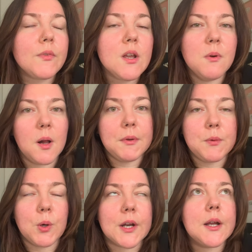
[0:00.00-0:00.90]
Well, I'm at
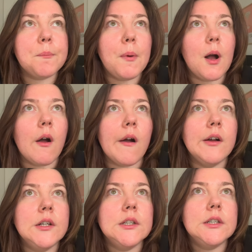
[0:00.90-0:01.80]
work, but
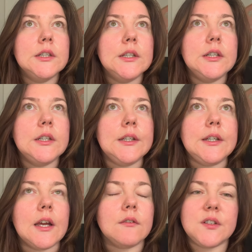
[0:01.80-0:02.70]

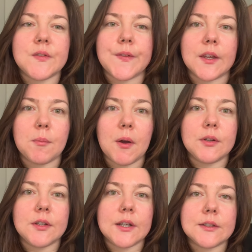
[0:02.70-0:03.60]
yeah, I need to think about
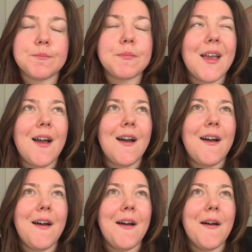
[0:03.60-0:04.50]
it yet.
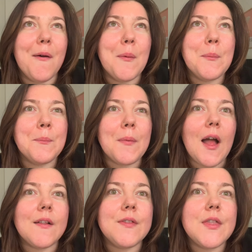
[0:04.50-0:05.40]

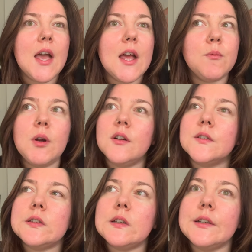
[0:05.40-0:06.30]
And then what
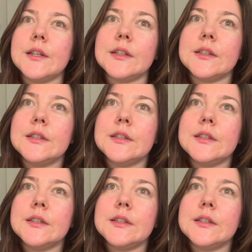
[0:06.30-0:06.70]
else I did?